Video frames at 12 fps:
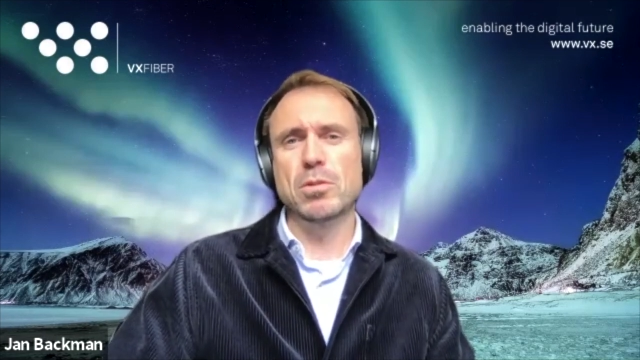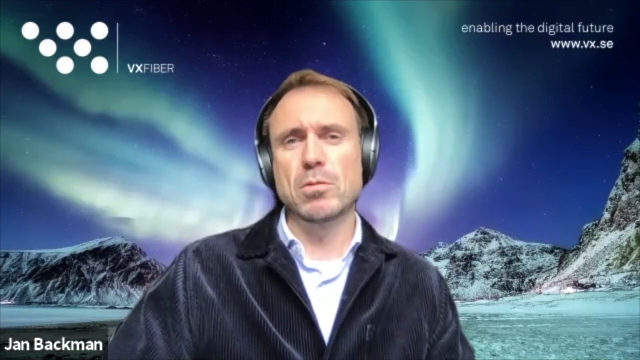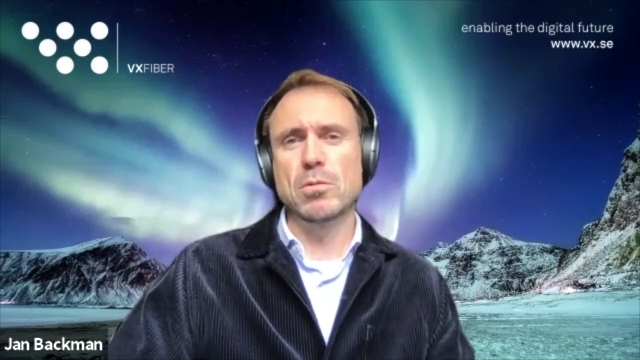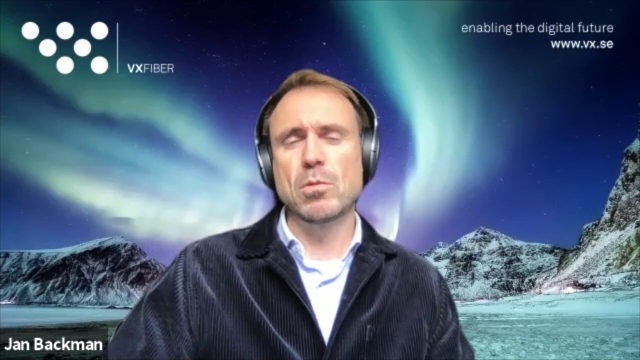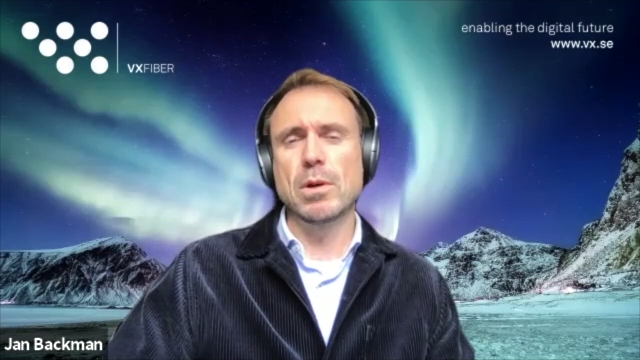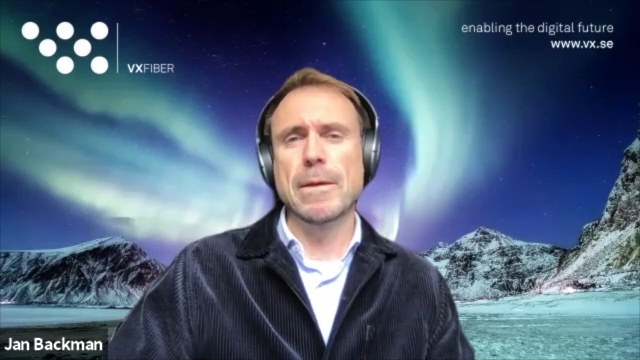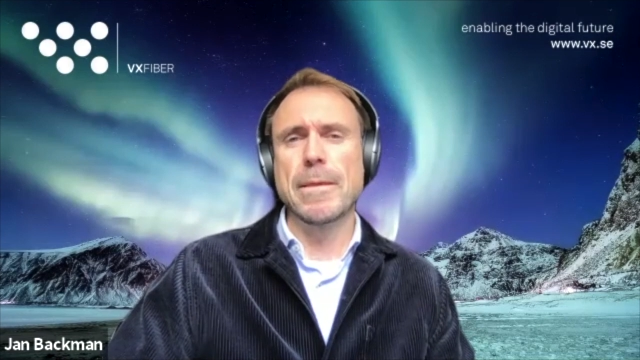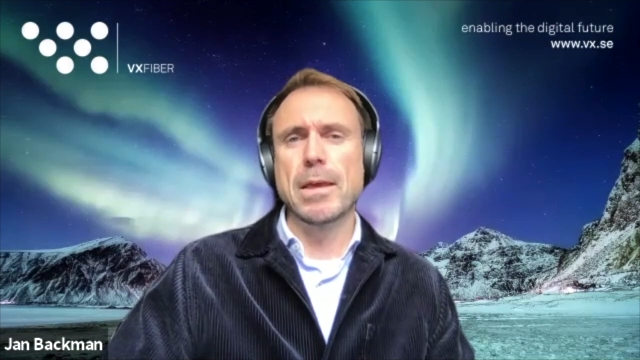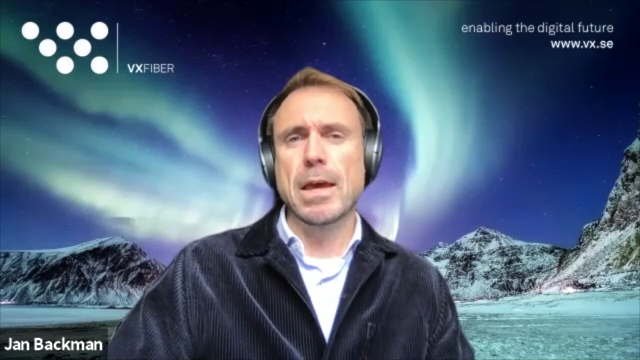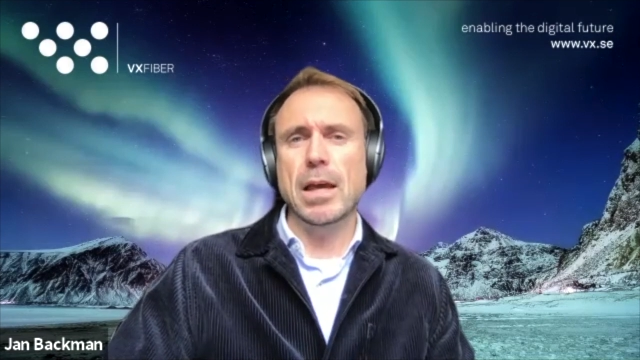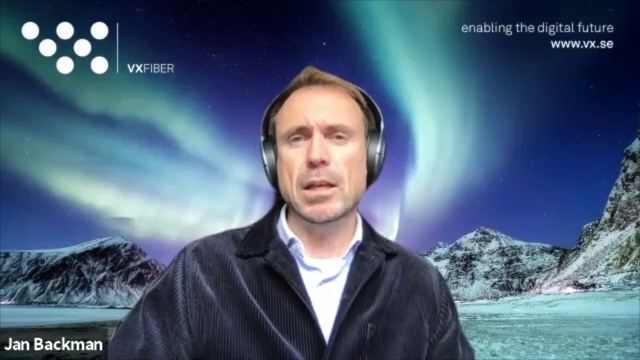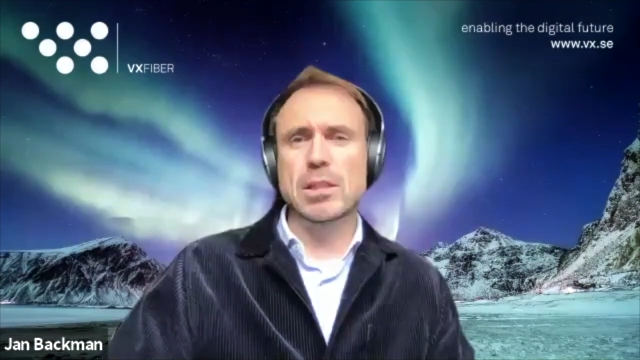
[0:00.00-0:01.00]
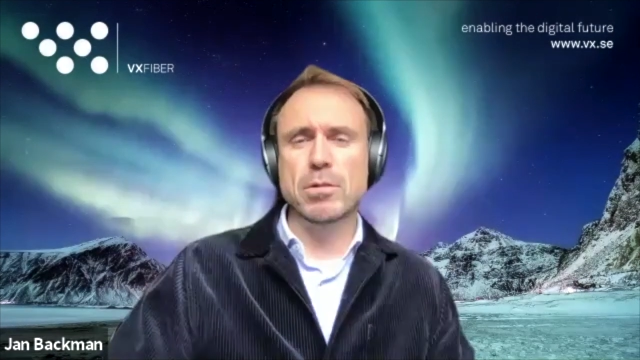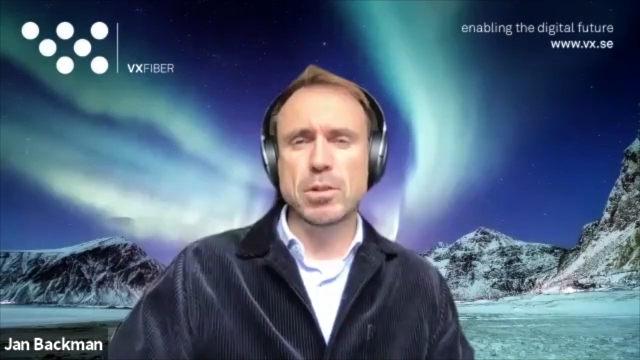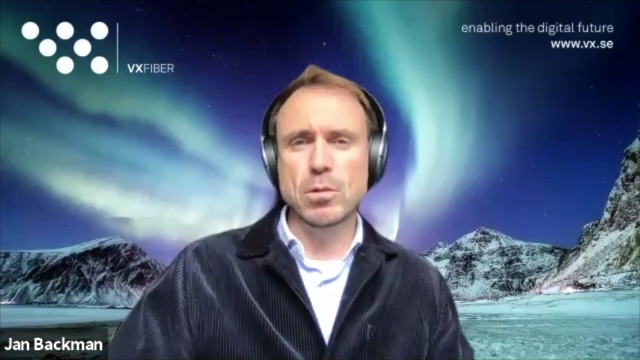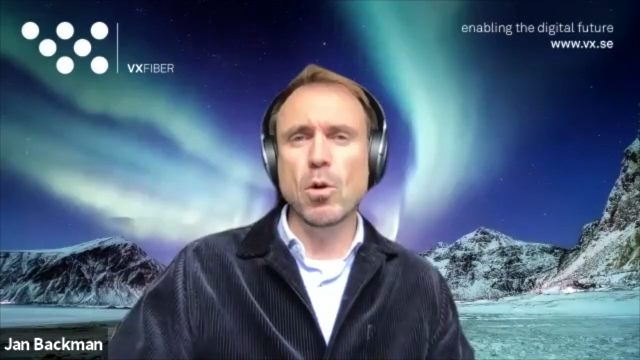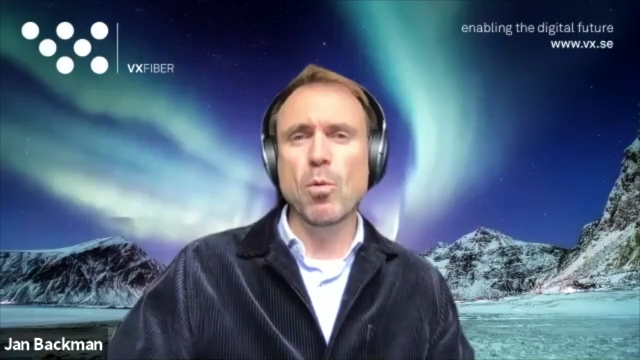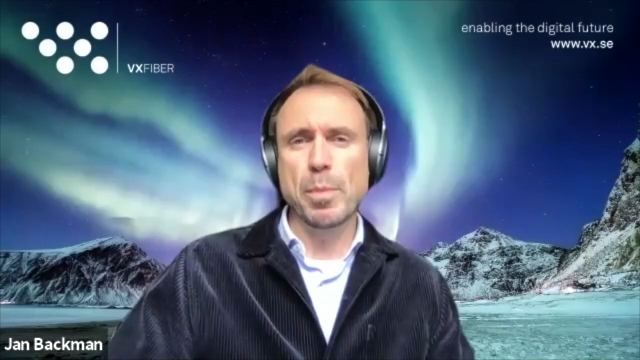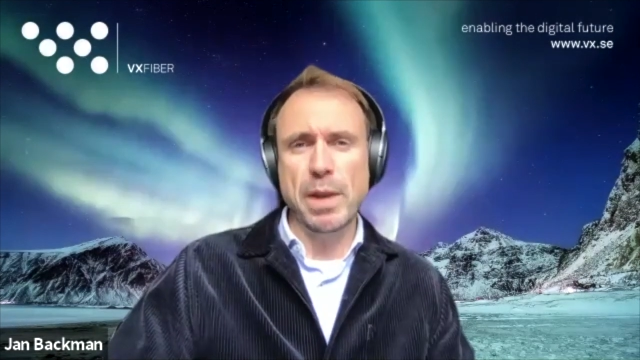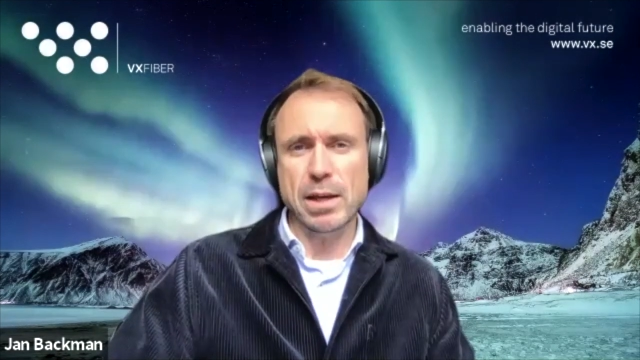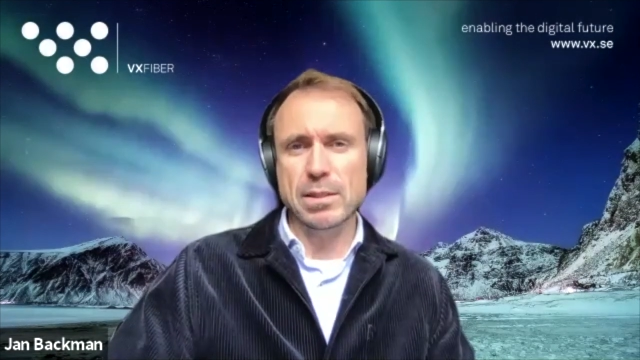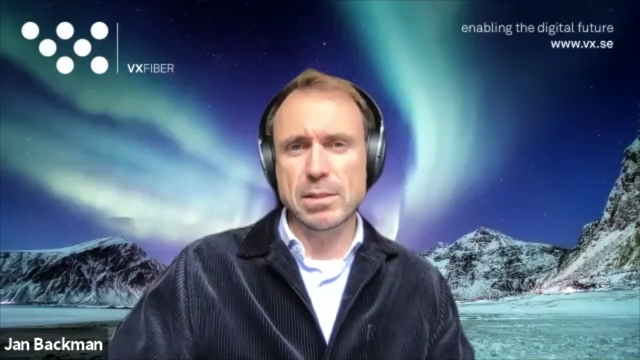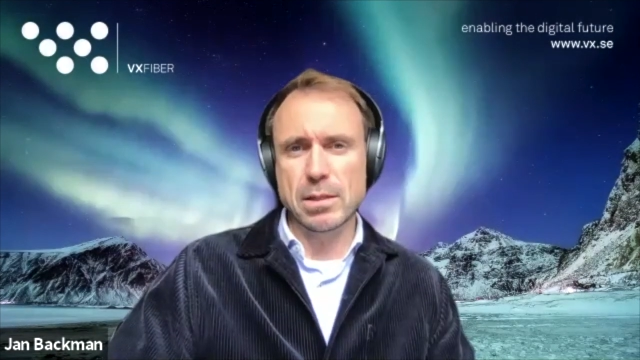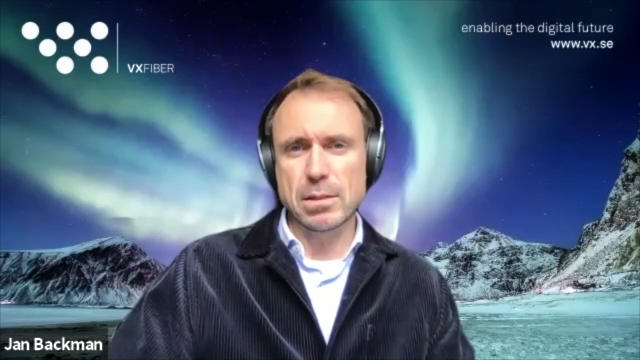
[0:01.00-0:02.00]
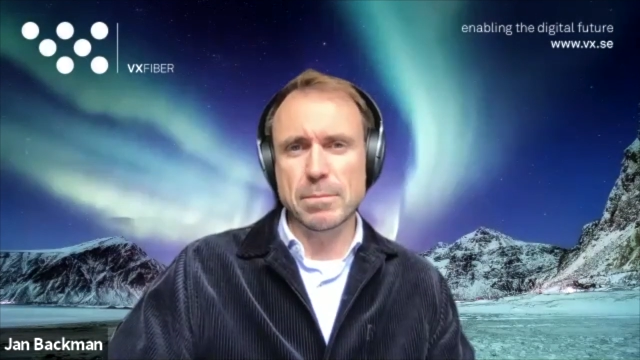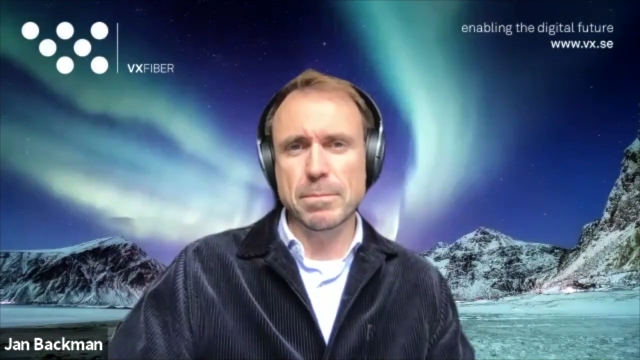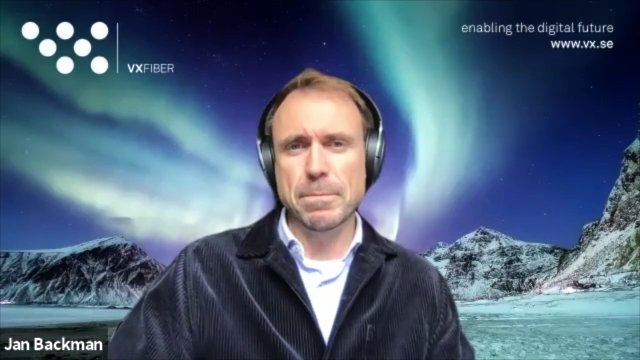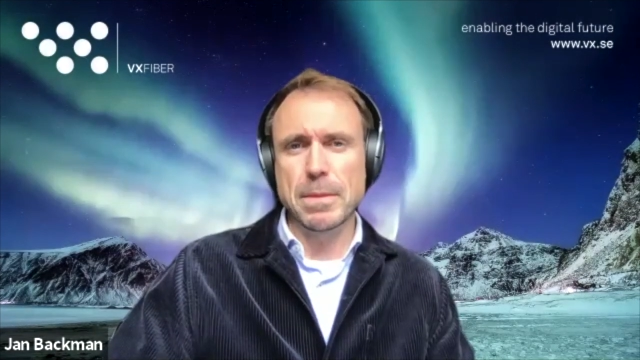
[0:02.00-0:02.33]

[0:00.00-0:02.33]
to actually do open access